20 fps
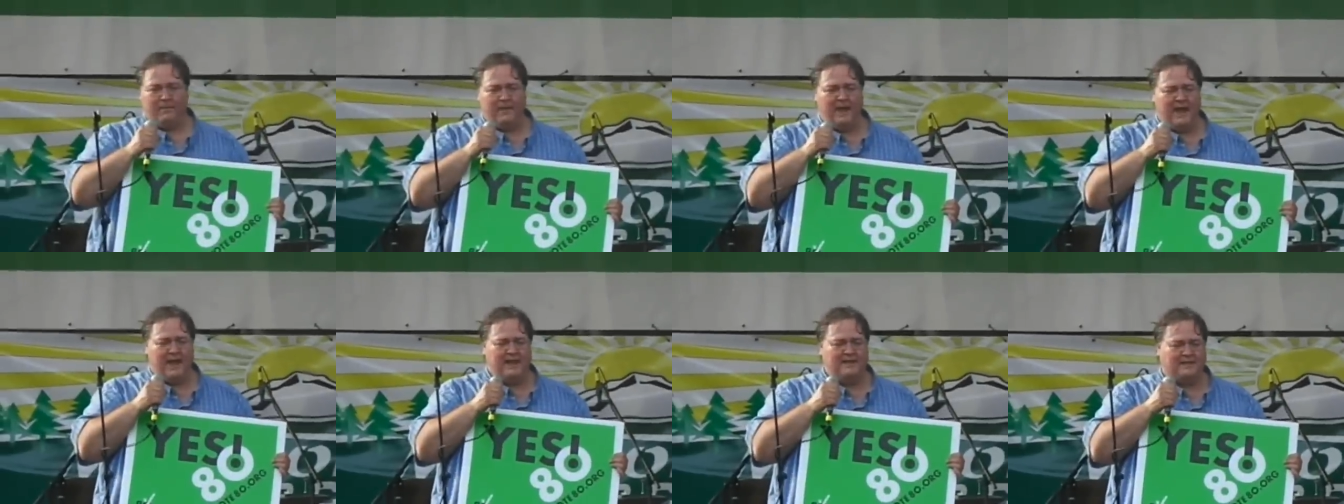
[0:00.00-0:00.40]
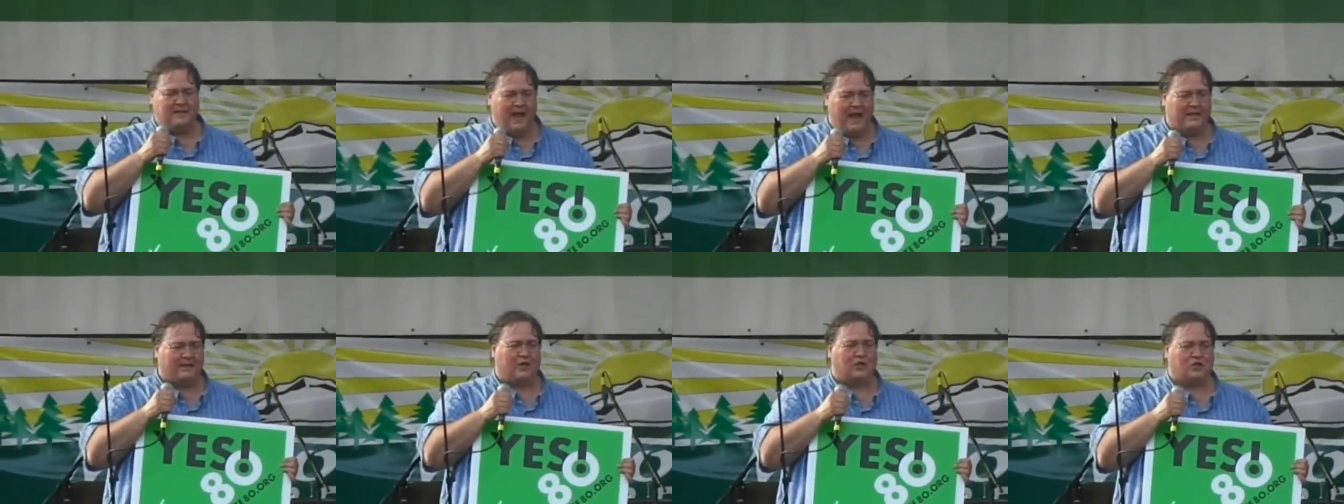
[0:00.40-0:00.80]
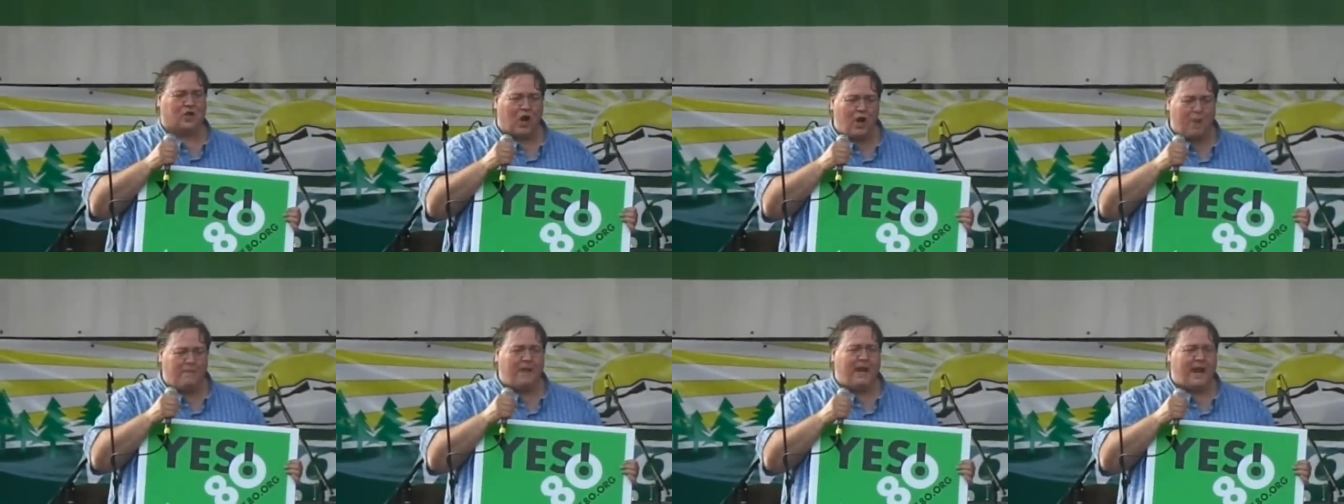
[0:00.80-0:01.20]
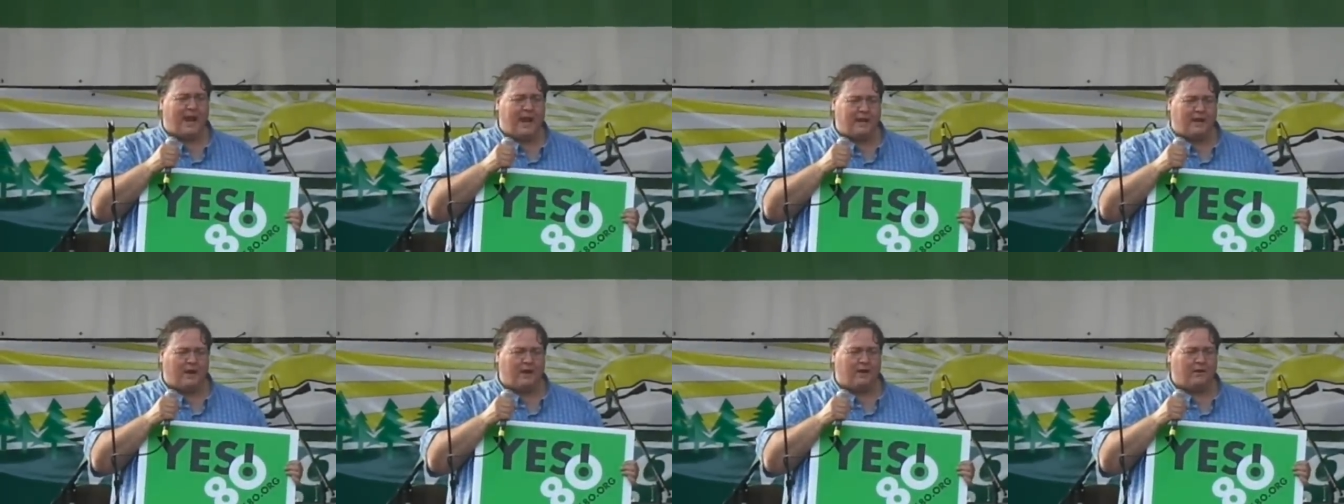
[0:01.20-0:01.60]
Things like the
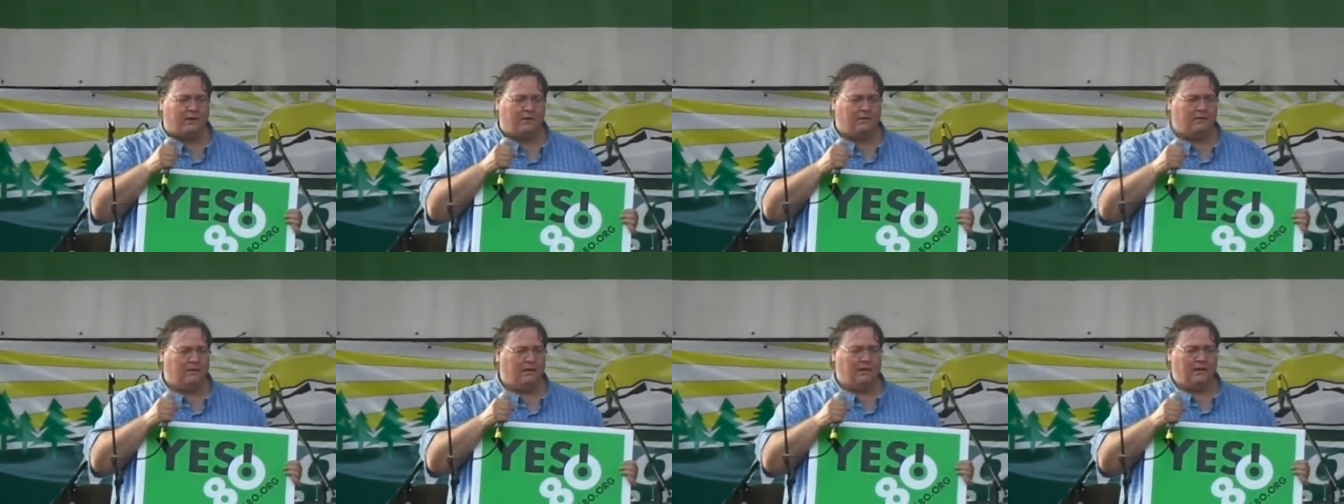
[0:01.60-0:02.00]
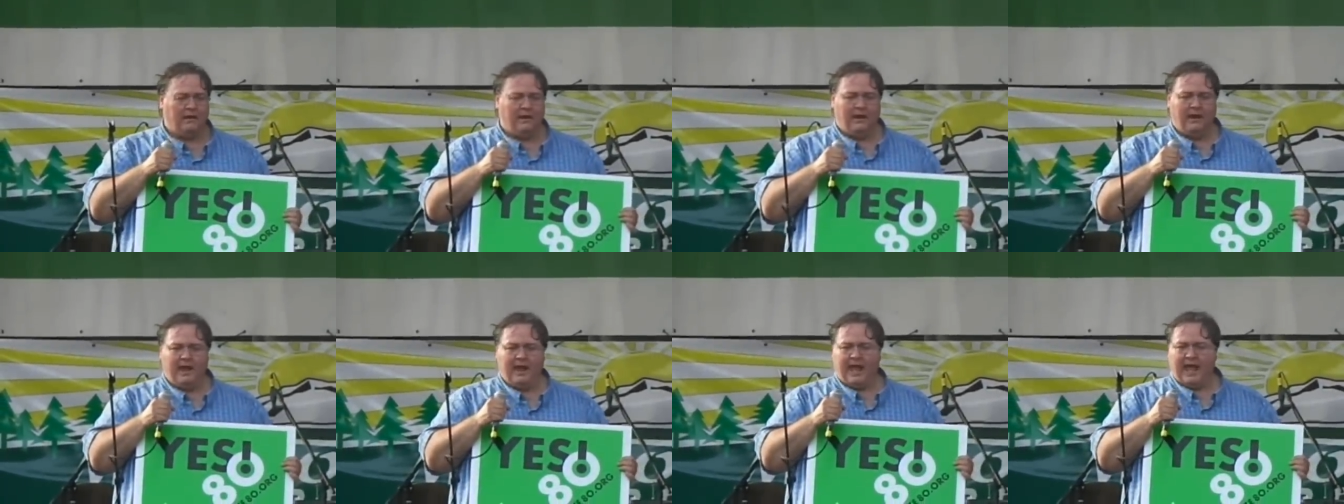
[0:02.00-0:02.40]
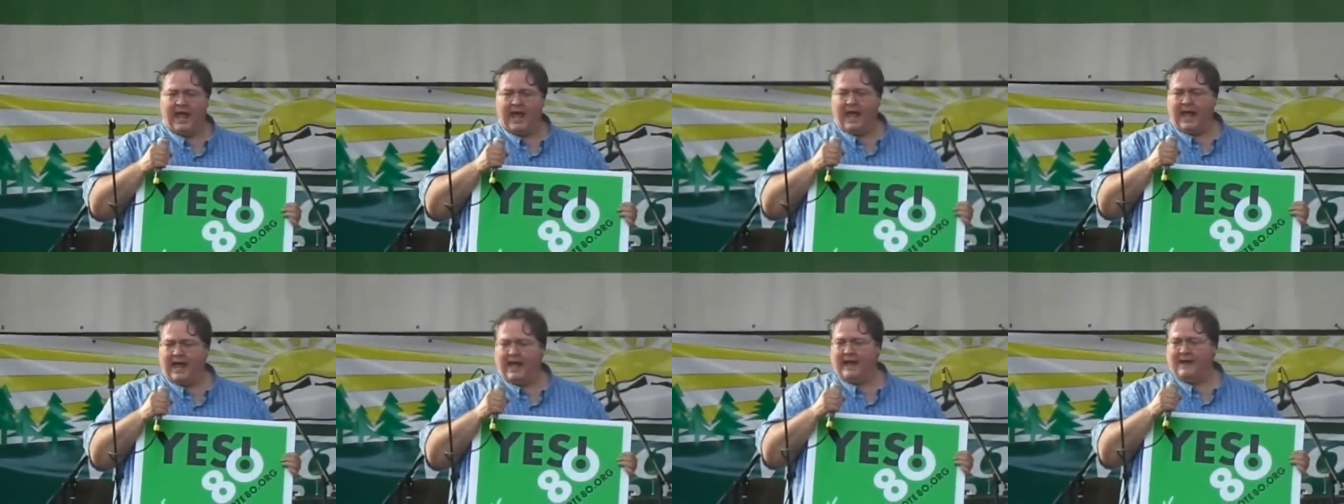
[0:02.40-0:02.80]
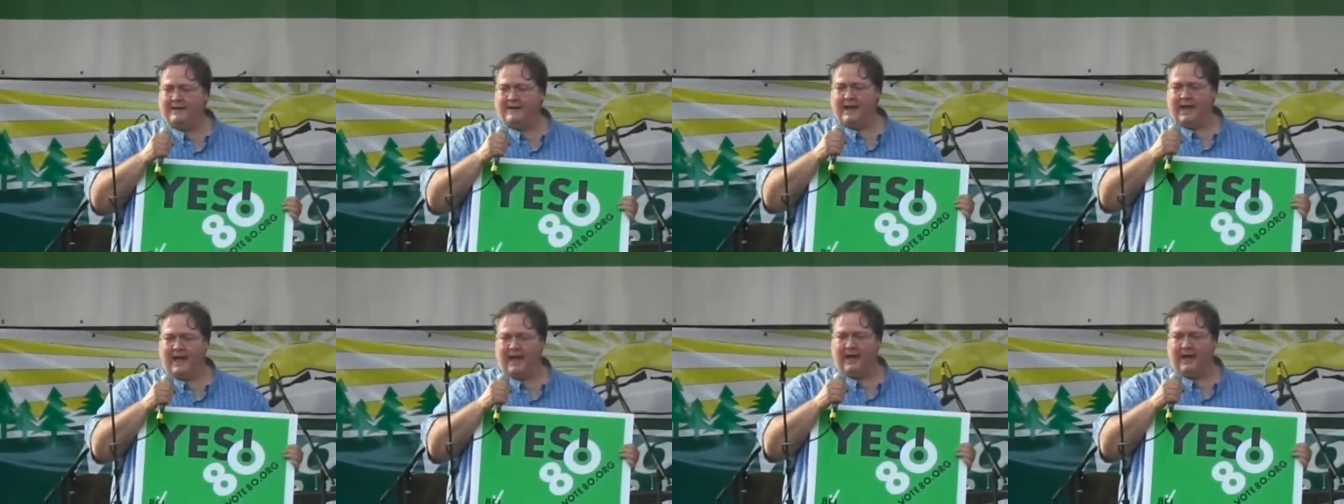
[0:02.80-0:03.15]
Terminator and